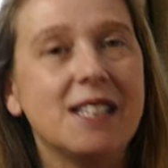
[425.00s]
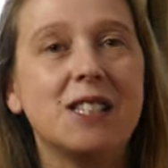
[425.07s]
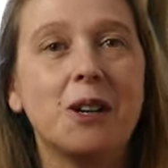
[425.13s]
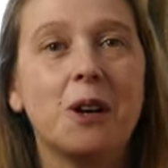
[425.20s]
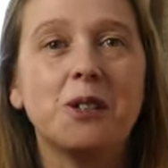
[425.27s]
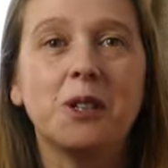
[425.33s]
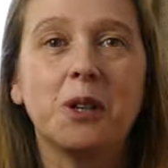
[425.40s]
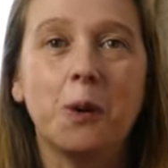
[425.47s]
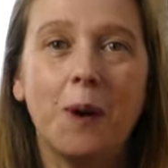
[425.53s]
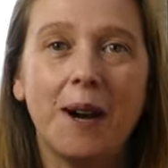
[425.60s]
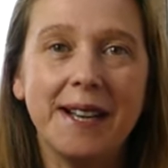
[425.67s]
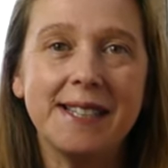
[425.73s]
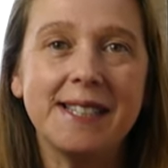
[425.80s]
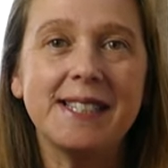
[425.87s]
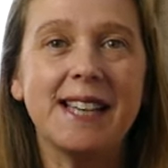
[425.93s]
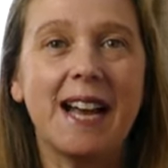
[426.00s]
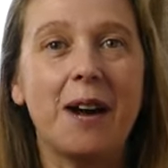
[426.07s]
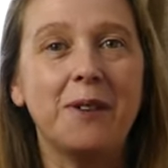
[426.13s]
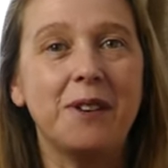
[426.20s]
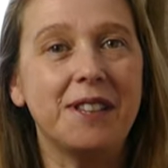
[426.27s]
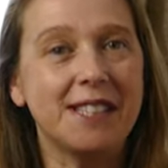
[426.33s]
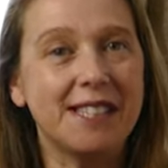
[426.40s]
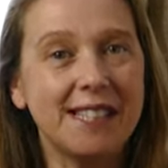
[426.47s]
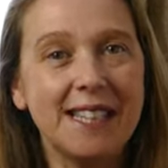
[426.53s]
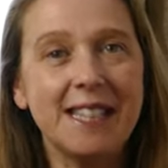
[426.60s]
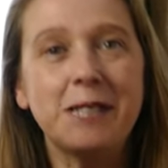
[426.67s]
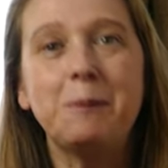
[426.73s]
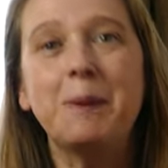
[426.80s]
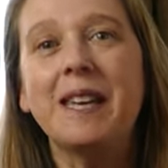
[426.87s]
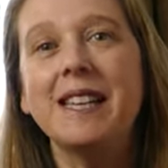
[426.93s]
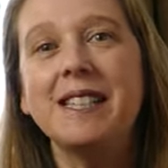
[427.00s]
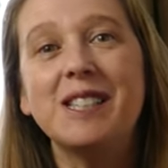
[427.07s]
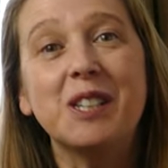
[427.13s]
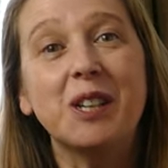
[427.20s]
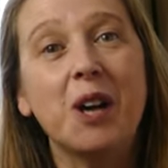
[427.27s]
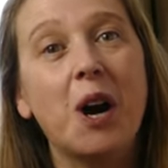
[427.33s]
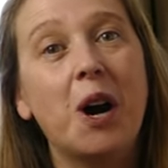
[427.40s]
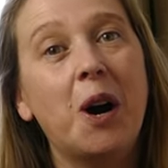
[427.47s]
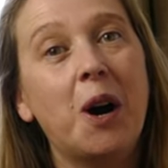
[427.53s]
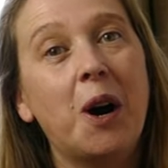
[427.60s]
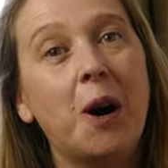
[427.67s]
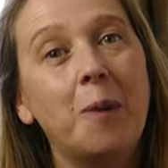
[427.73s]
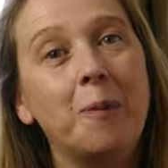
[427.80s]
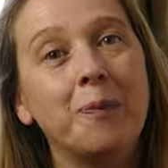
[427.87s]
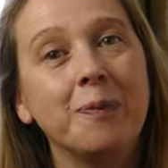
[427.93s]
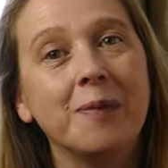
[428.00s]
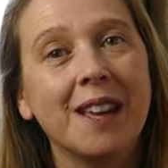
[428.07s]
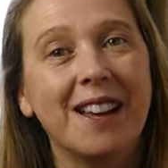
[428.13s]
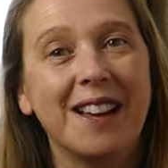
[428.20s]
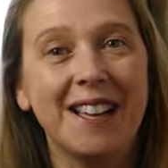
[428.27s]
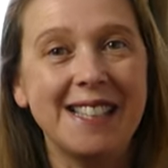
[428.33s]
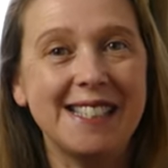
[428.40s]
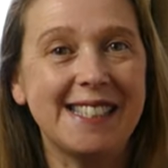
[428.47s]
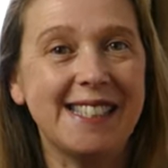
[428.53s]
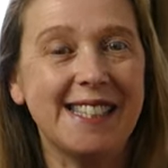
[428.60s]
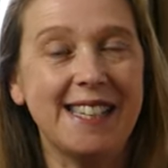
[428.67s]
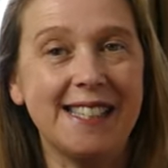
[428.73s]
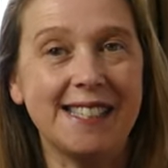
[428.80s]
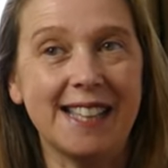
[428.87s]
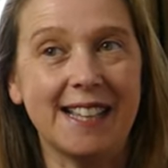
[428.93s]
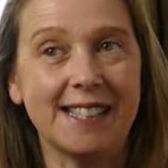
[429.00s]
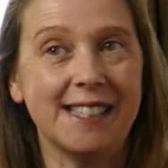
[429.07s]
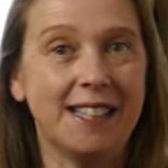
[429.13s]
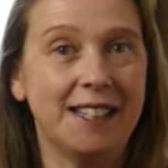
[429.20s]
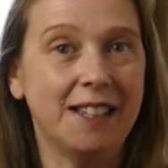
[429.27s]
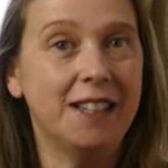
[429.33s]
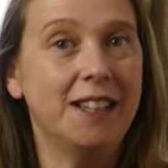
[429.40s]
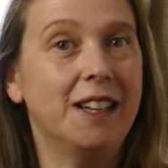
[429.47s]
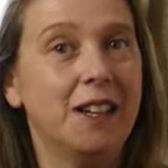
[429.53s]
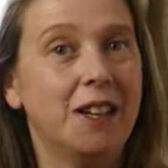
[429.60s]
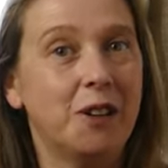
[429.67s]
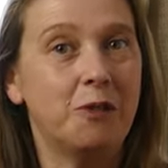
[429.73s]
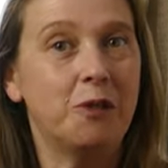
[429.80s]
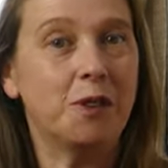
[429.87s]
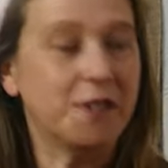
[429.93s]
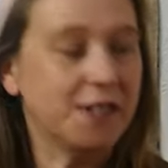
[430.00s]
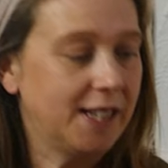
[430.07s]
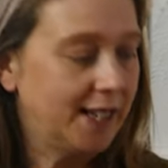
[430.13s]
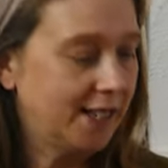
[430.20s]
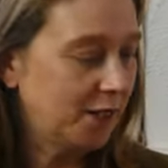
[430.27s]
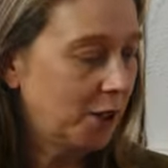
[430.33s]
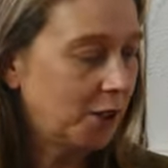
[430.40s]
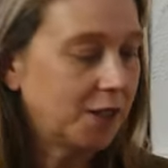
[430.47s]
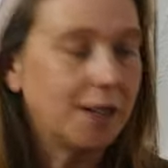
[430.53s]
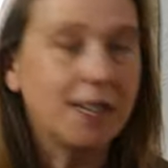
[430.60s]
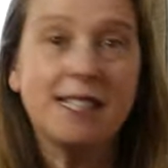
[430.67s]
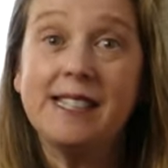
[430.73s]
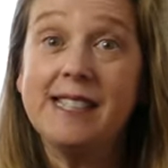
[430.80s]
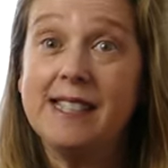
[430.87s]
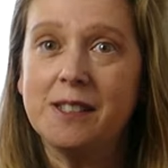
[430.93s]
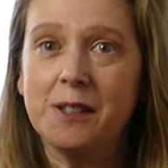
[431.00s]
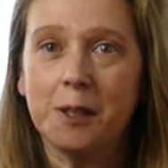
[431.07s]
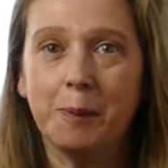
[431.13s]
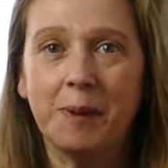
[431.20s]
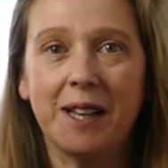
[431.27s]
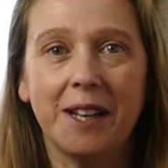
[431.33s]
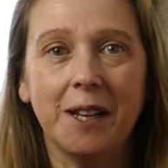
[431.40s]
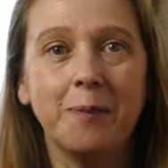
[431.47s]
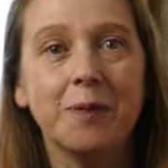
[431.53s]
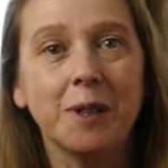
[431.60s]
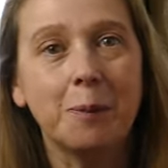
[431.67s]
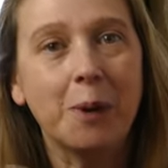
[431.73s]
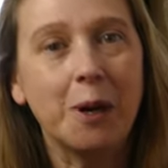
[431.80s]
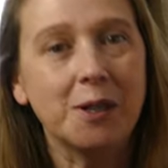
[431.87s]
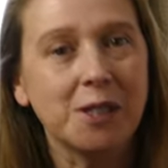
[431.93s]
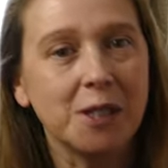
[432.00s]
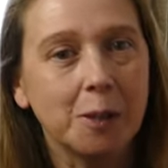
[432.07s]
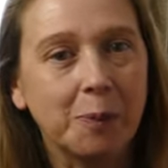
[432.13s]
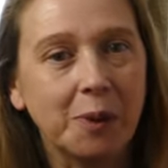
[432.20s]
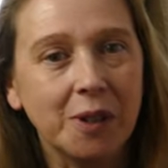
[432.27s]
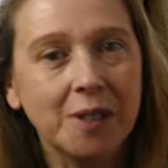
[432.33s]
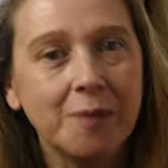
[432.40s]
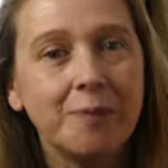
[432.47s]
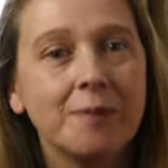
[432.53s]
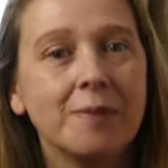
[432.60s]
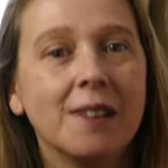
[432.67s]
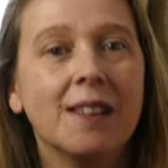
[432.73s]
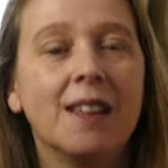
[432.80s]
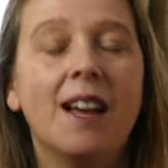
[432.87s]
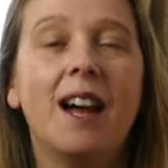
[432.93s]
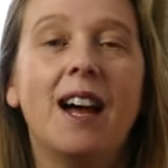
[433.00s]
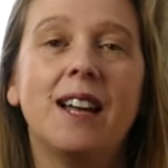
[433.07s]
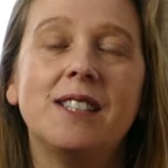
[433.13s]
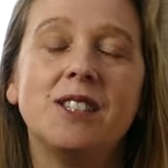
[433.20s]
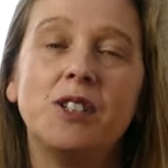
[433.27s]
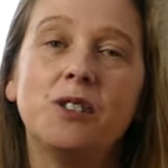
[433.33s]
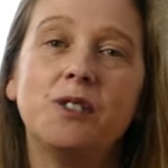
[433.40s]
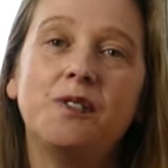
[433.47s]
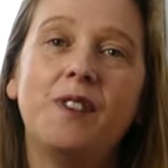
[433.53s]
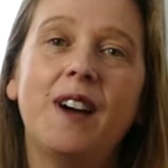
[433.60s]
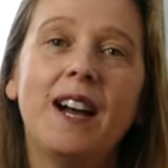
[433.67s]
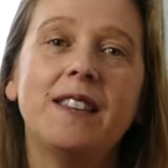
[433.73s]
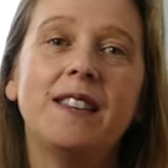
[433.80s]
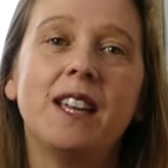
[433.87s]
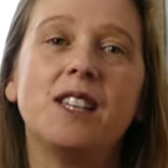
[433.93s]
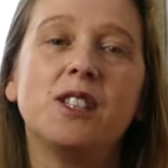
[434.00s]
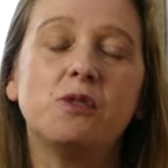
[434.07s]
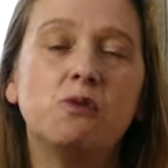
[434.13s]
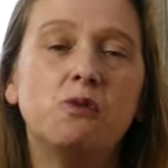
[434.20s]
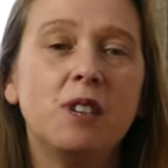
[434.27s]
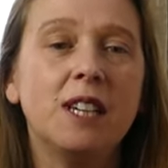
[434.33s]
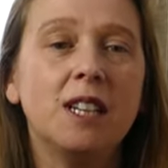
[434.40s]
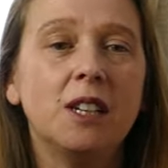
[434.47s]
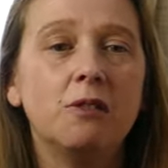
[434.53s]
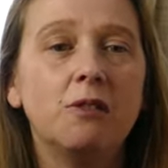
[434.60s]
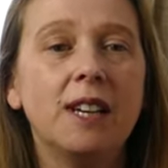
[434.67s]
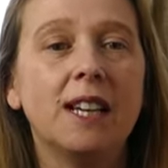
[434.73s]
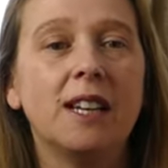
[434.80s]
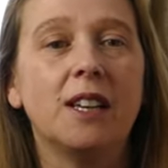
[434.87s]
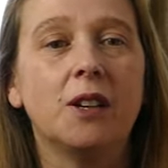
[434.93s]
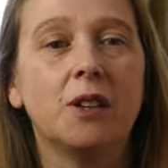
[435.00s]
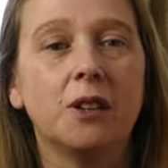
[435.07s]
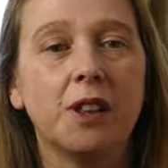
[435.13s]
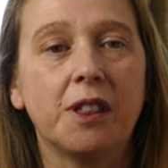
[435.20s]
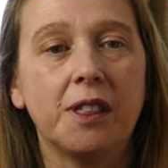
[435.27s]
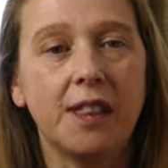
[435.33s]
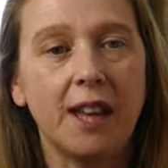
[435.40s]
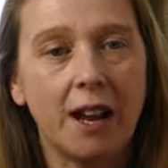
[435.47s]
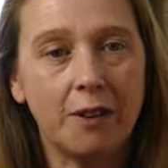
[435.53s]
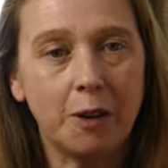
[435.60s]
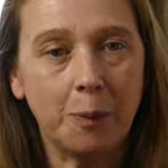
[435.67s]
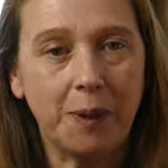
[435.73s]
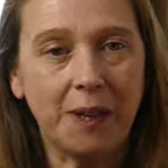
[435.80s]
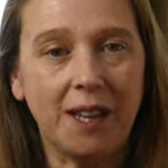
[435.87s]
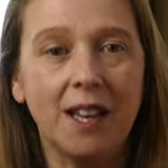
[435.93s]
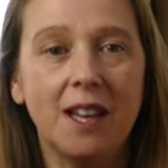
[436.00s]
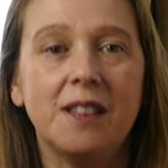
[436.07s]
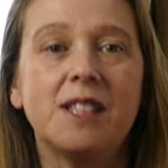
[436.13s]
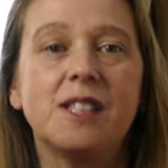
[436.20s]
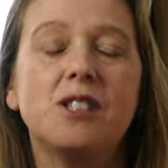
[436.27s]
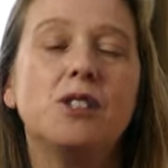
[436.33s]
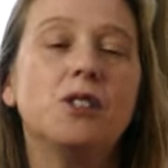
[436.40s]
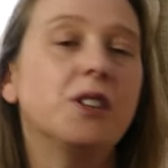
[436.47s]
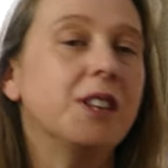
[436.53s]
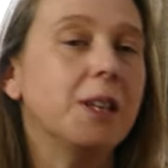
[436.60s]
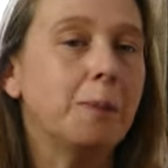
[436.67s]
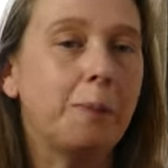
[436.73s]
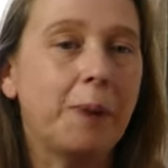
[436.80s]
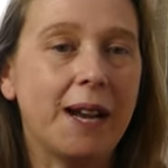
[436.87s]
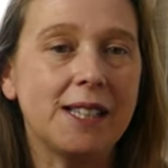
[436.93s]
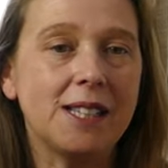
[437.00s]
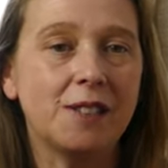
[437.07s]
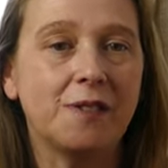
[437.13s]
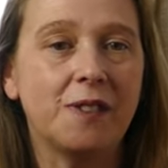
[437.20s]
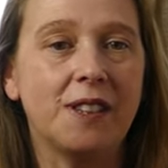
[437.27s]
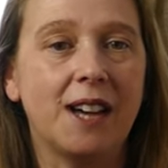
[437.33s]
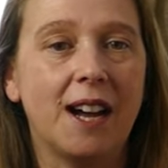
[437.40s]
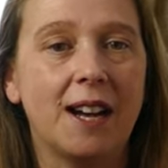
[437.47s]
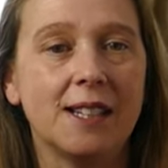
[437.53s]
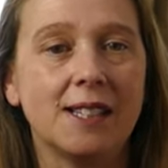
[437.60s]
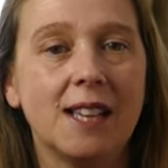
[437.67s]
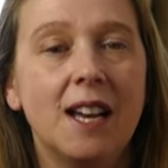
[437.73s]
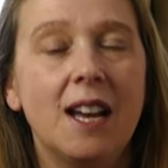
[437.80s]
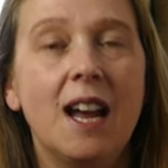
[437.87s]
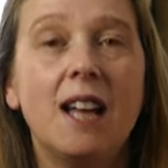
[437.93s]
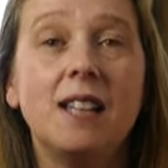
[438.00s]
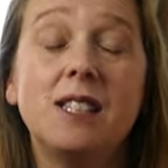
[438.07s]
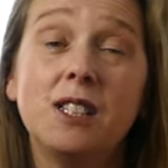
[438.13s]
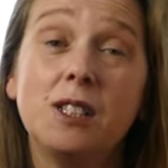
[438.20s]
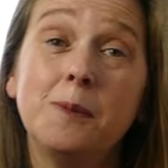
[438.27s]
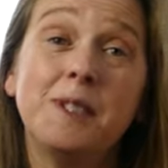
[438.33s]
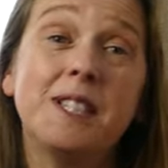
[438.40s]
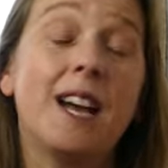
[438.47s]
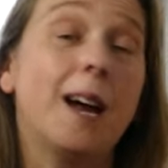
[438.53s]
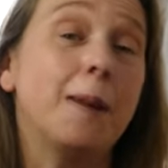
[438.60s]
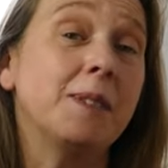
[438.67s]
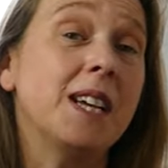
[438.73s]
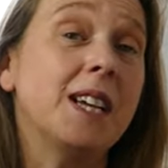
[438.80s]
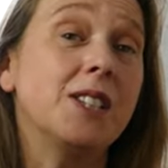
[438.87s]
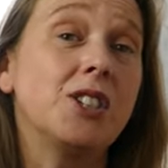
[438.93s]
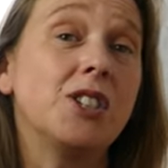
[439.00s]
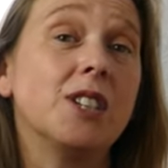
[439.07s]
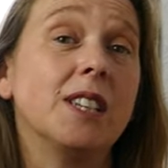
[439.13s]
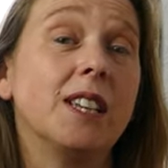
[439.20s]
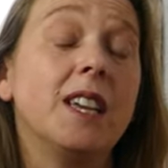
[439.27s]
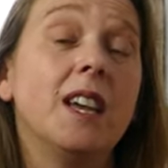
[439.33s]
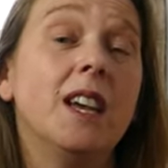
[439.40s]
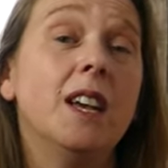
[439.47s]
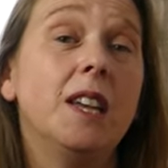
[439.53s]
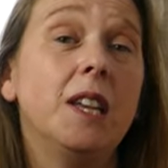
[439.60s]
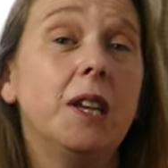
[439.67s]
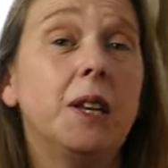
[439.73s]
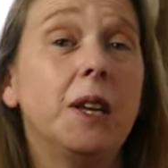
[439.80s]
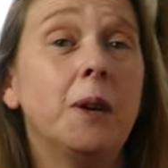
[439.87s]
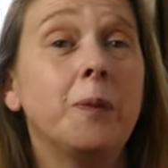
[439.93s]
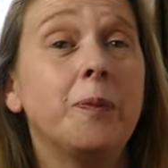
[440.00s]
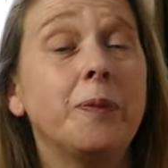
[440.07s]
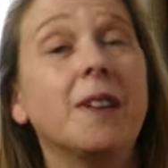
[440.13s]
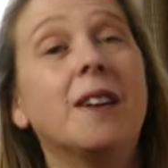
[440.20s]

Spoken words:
start to quieten down and the C's begin to calm, C's as in rough C's, not C's on the piano, pardon the pun. And you'll find that it's really, really good therapy. There's nothing better for that. And sometimes, actually, you know,